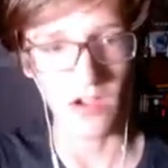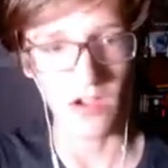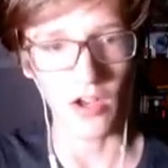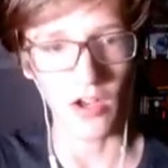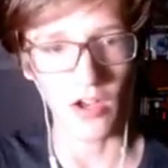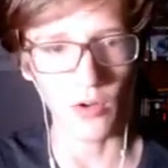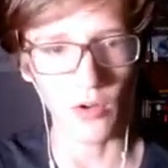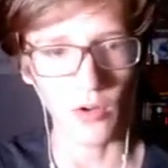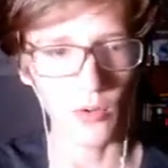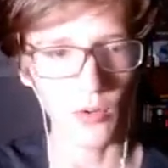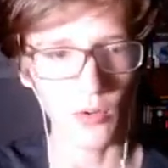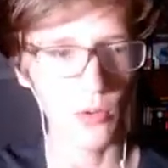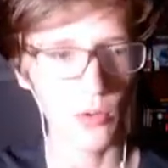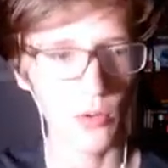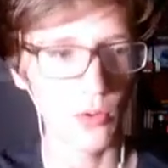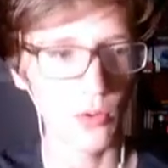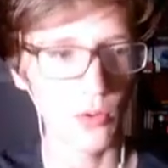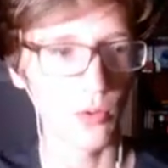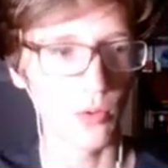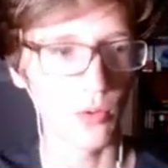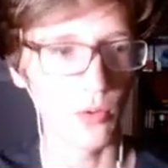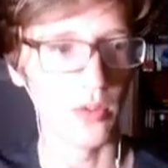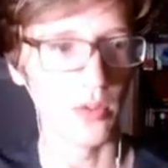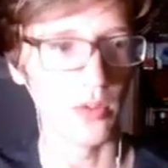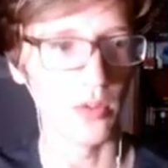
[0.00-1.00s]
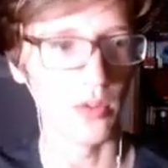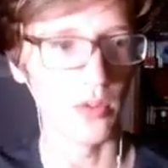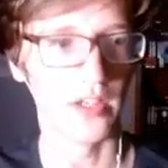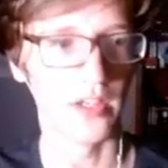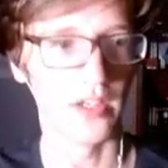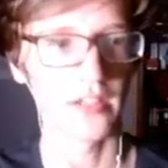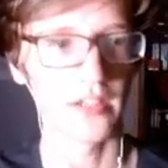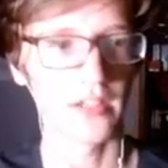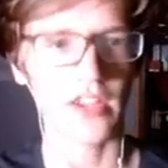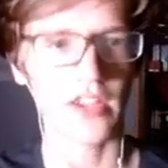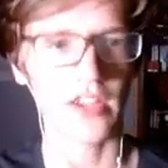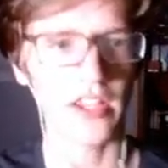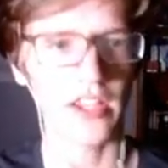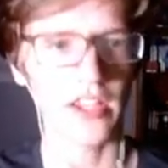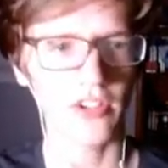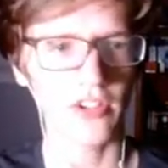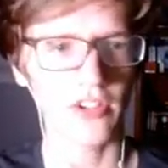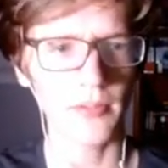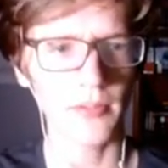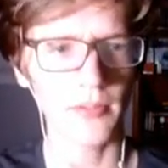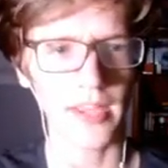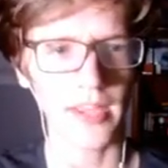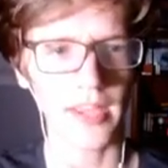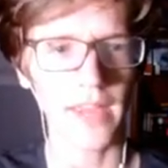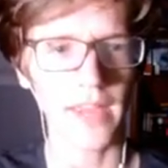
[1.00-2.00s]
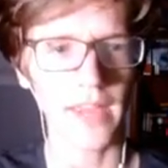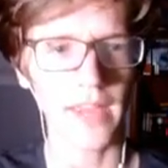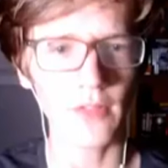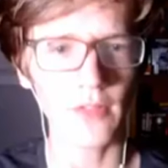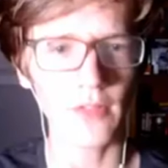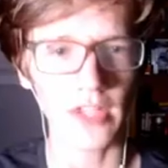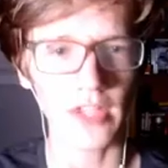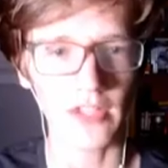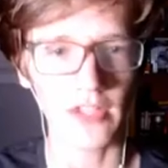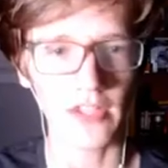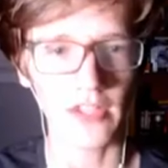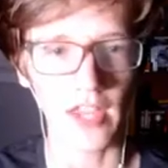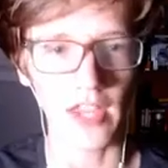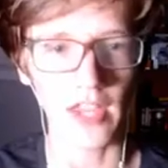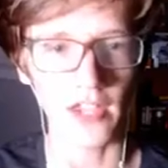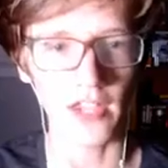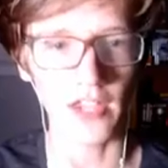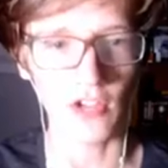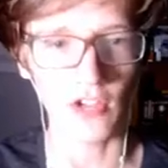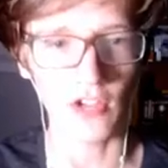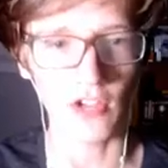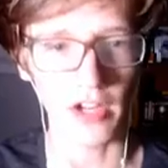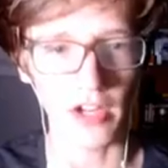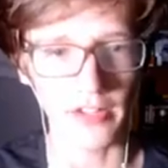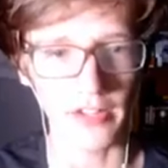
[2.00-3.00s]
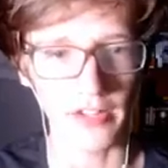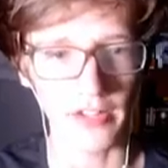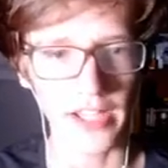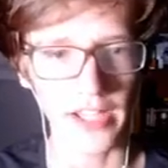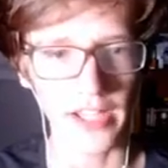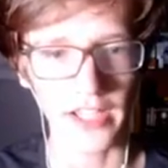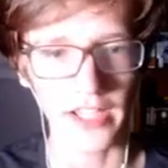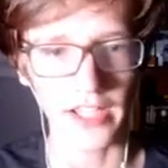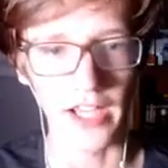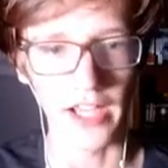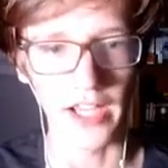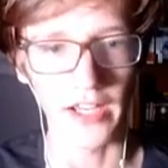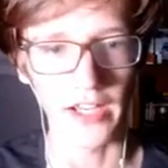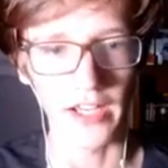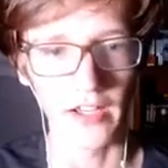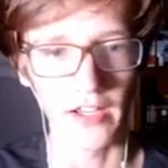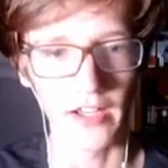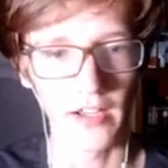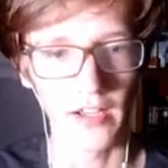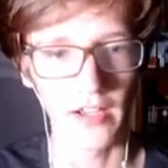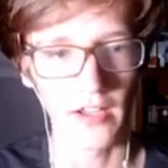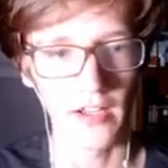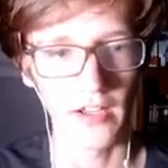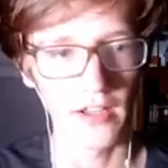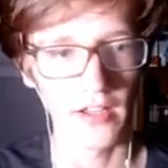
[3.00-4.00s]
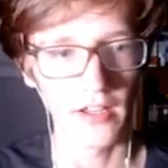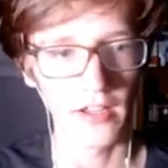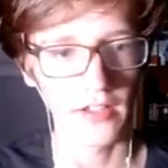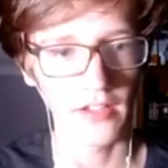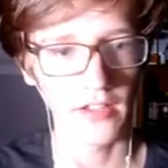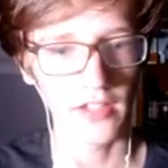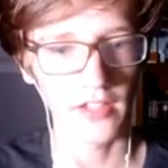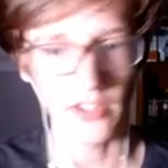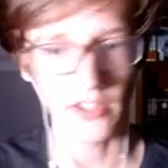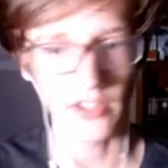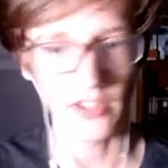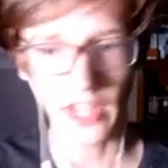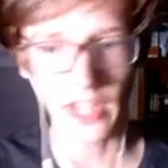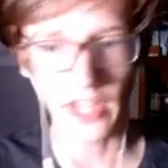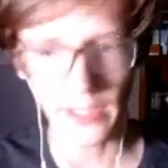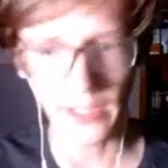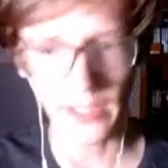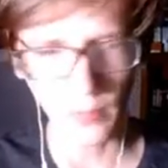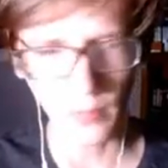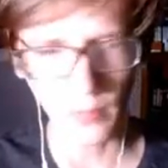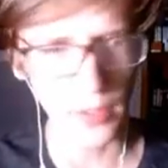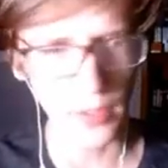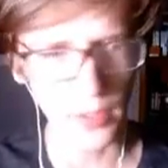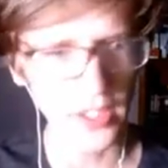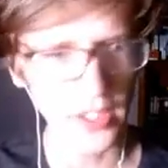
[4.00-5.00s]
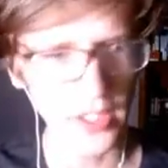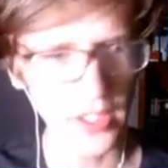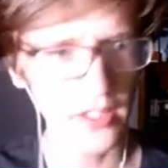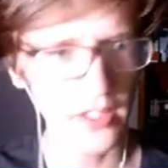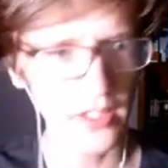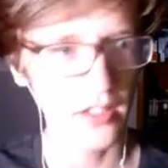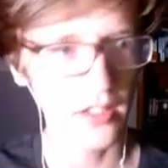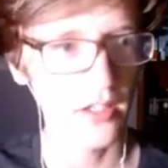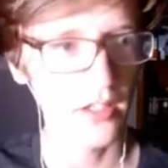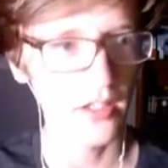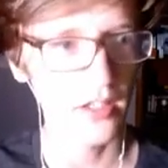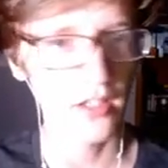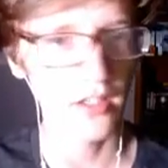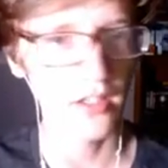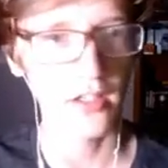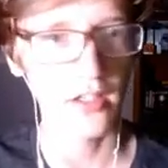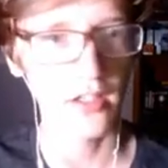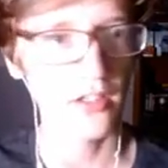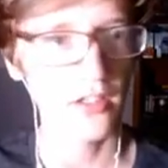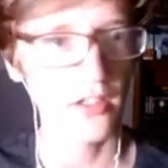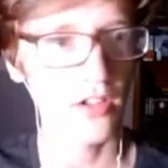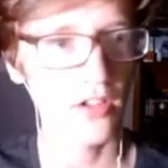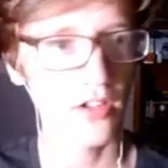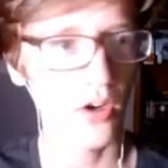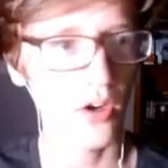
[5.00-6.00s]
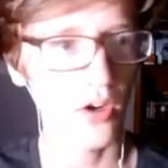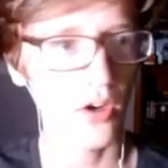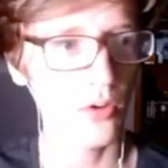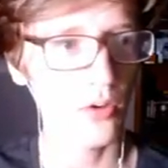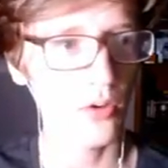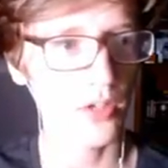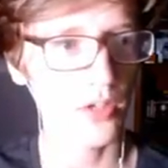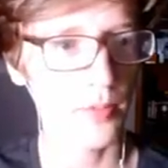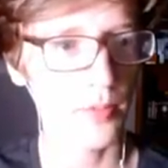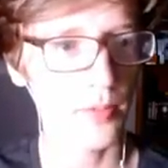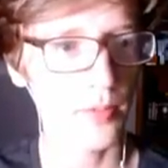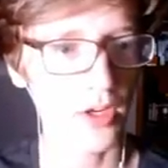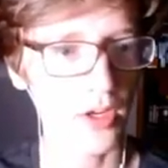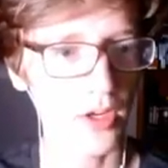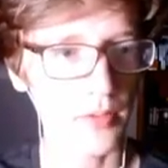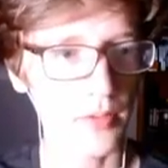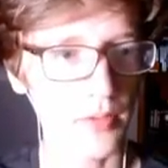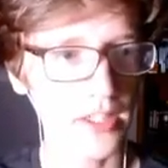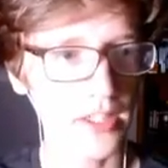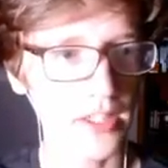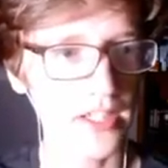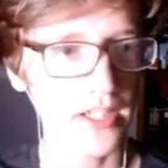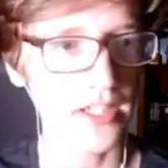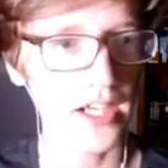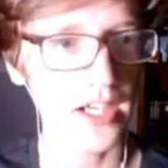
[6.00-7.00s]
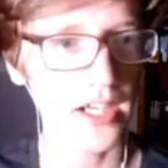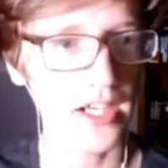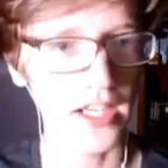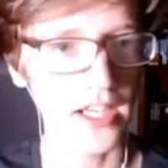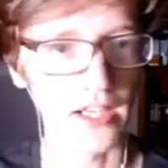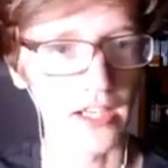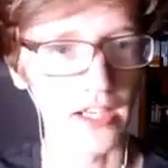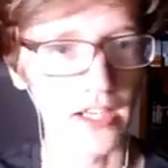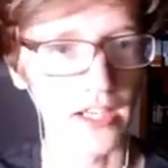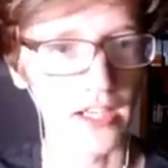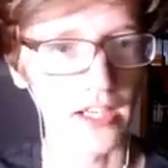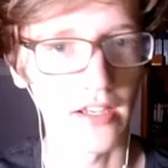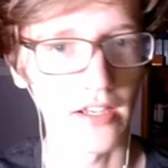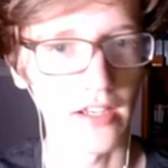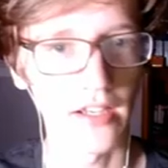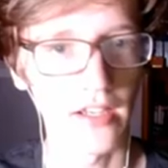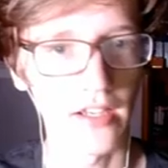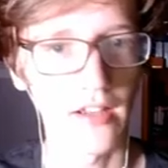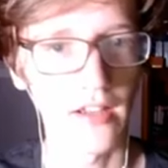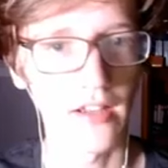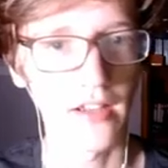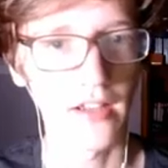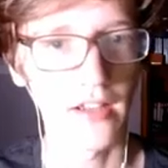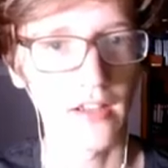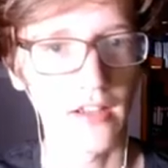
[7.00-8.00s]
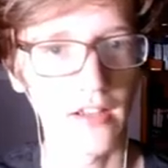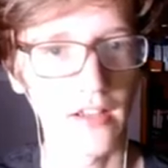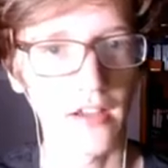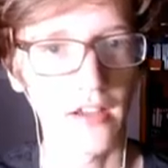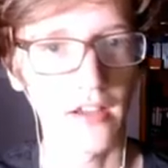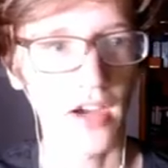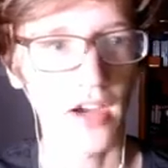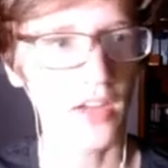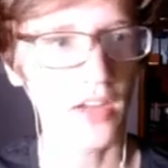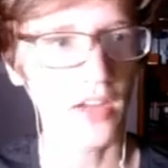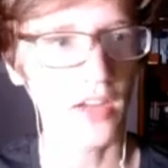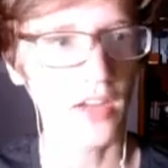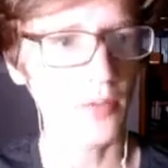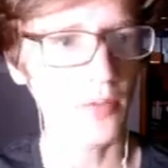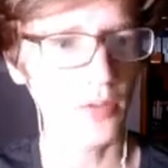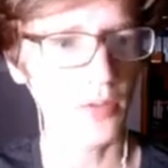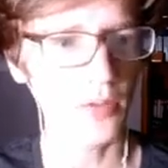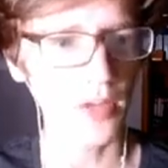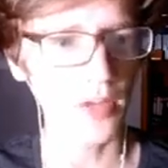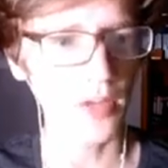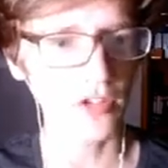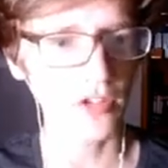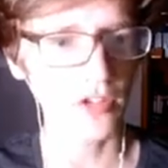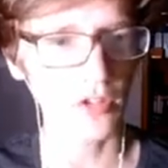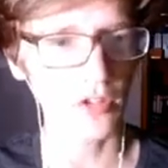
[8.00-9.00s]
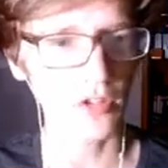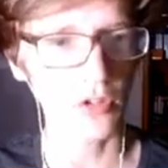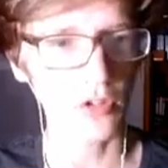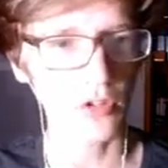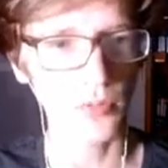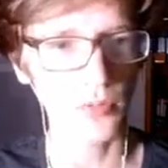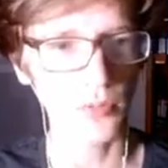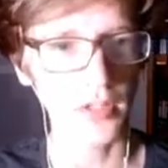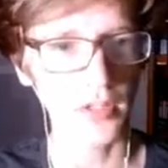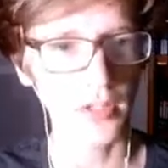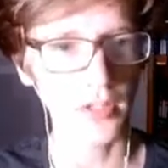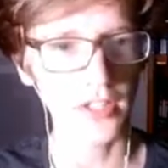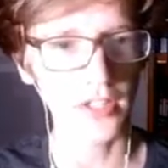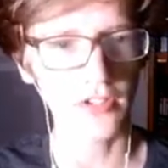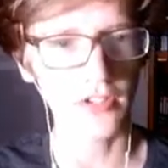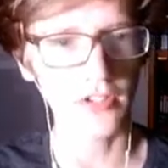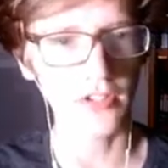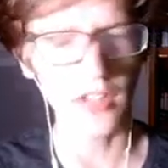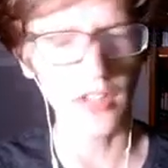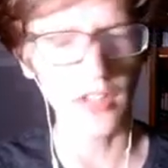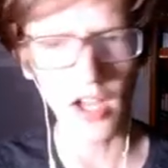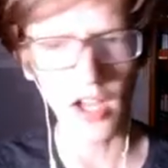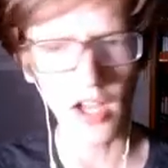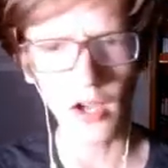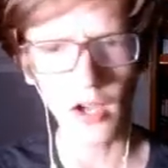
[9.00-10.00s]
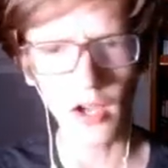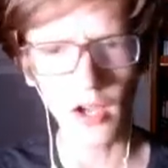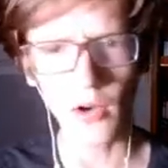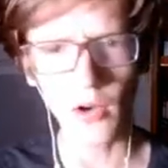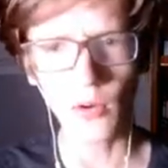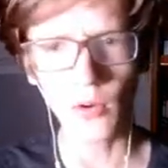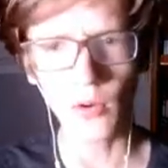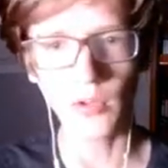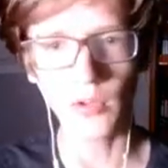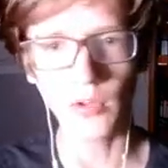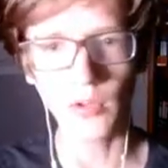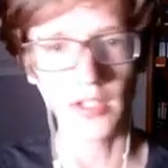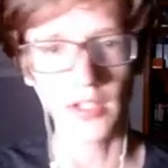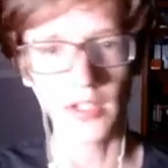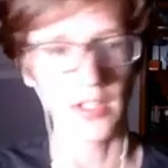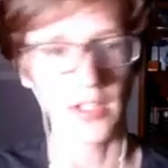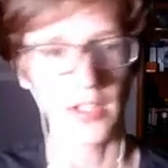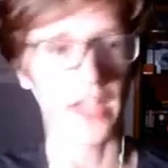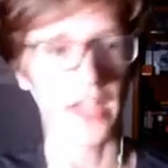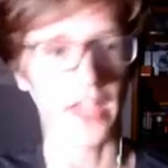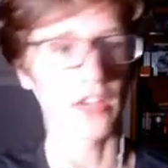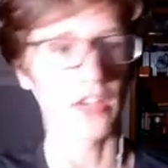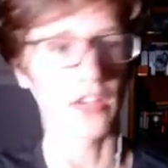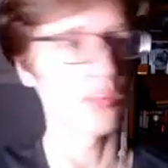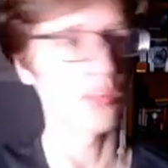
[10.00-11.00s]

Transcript: Oh. It's like, it seems like everything is a headshot on that guy. Is that everybody? No, come on. I want to die. I don't want to waste all those bullets. No! Hang on.